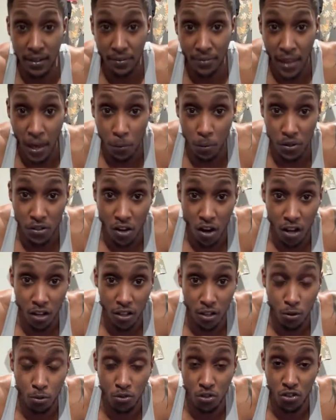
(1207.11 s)
that was our
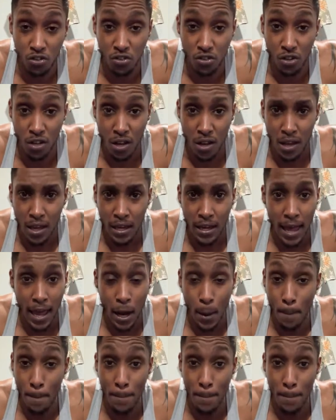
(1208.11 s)
little just kind of